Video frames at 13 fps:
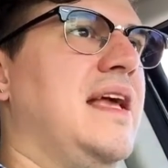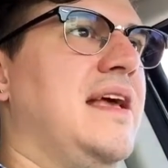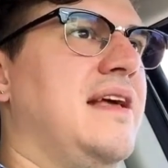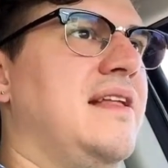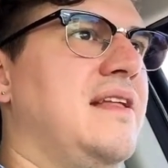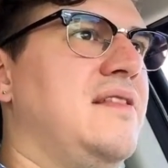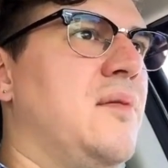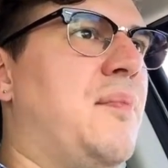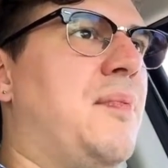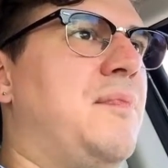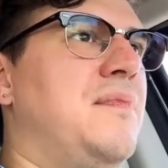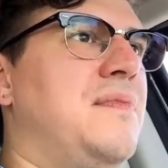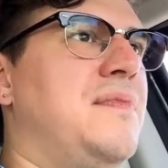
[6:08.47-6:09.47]
it, the
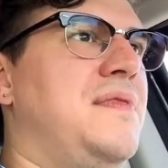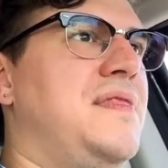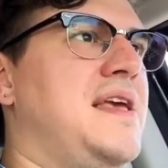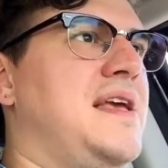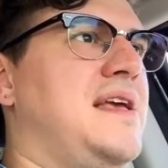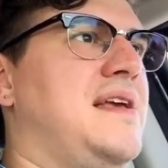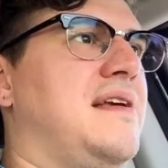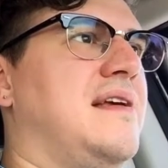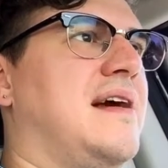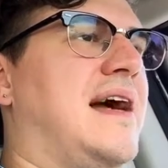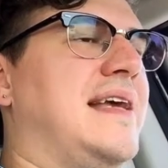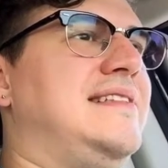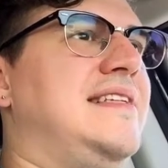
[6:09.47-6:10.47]
the
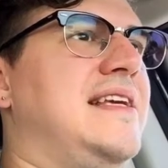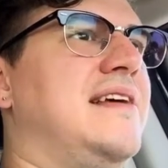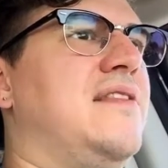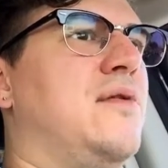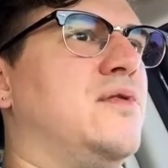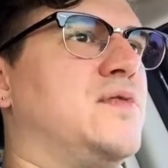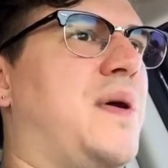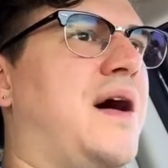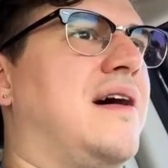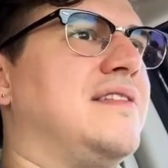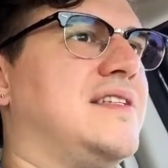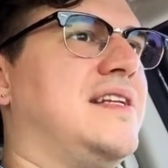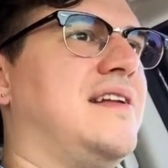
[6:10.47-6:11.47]
idea that was
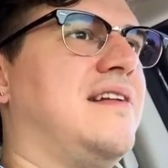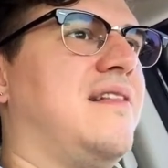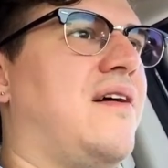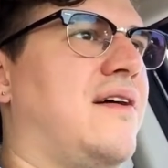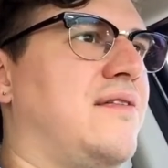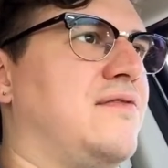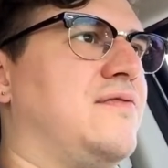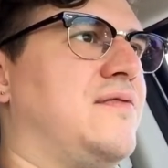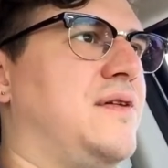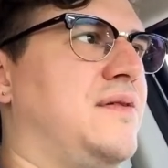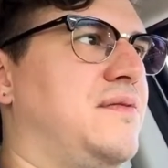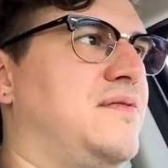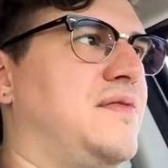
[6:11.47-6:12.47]
posited in a lot of,
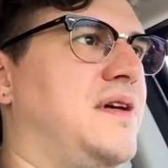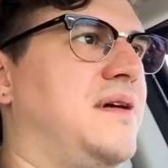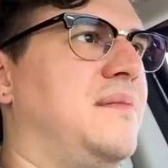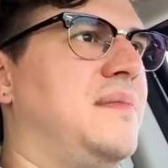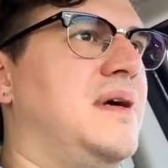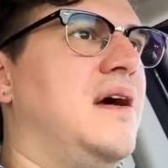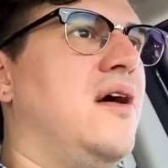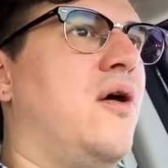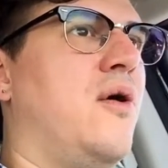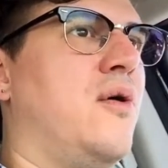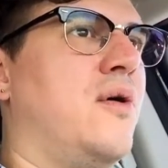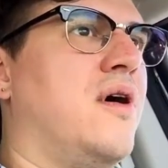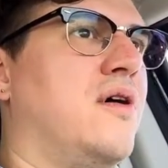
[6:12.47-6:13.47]
of um,
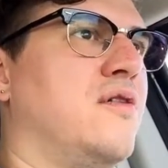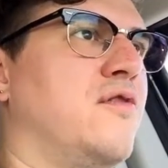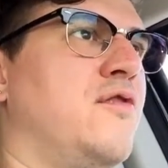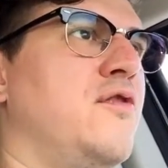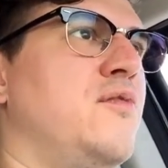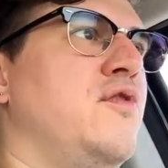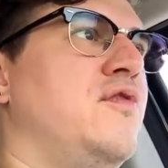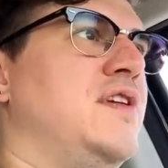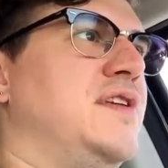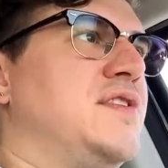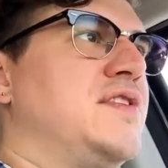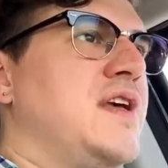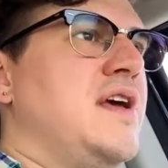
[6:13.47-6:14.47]
old kung fu
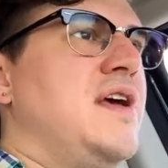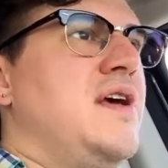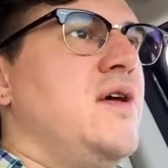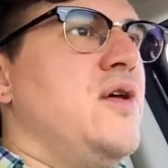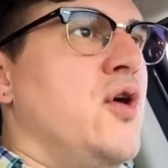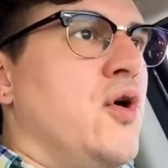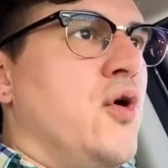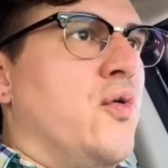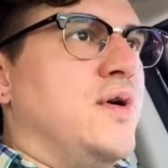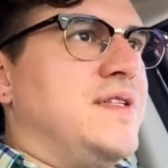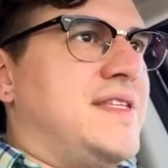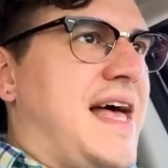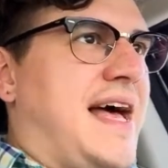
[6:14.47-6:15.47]
movies
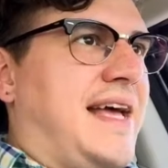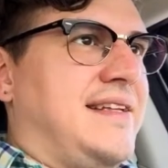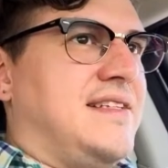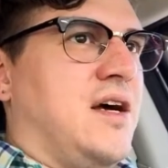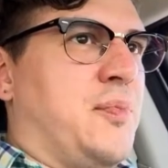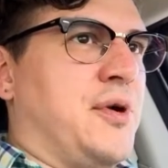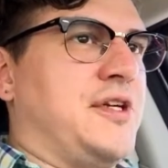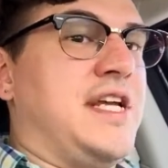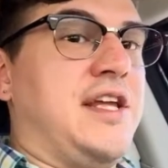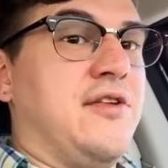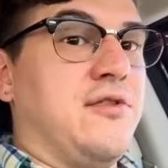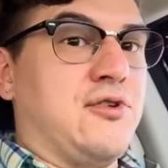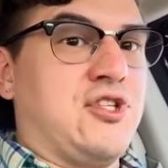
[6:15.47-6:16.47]
was that a
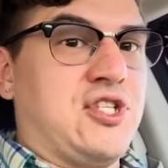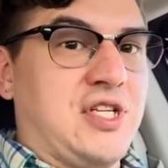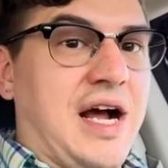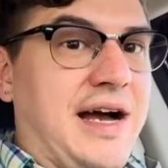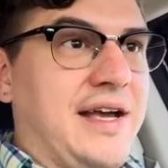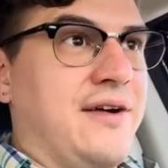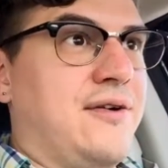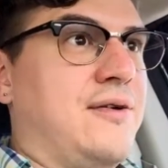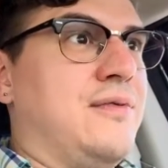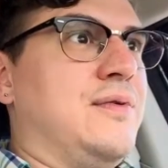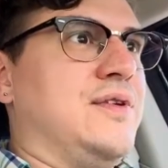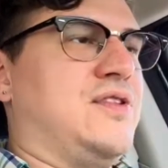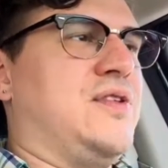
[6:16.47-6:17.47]
particular style
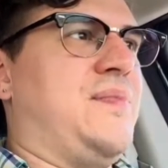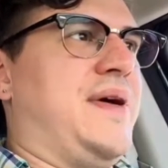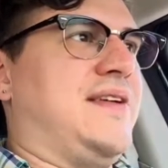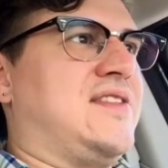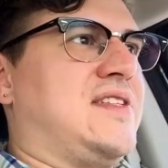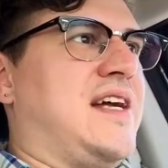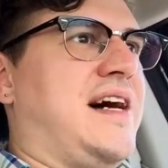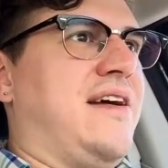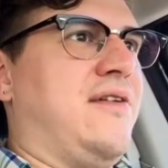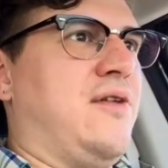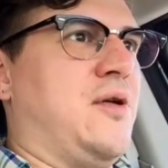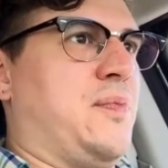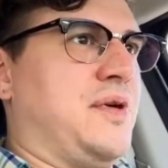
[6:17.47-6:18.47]
was the best
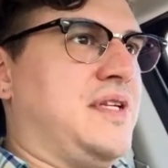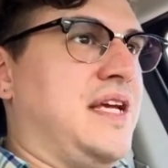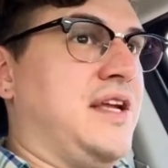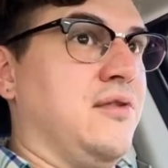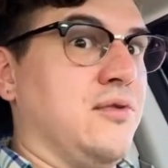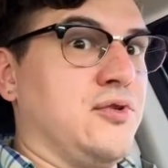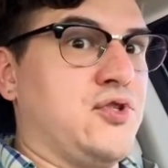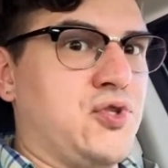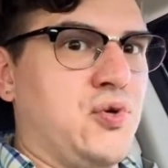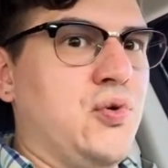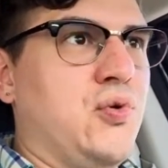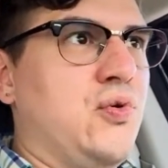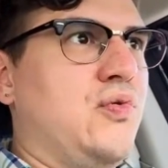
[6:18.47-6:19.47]
style, a particular
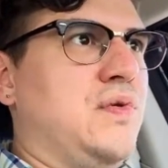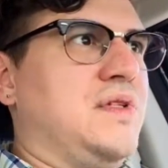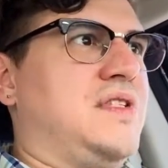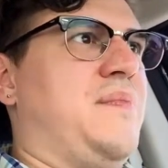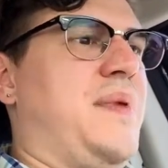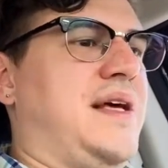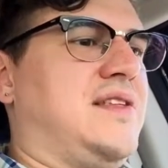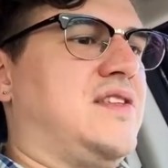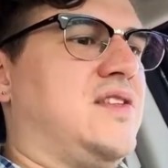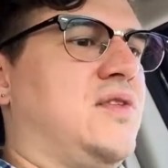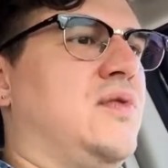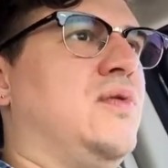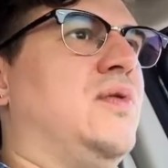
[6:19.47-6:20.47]
school was the best
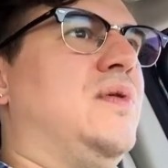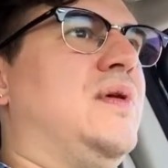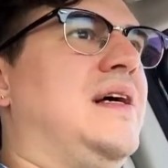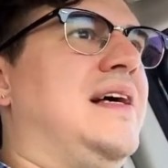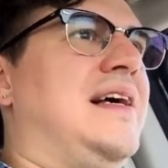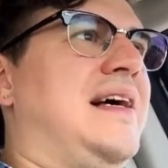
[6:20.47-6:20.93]
school,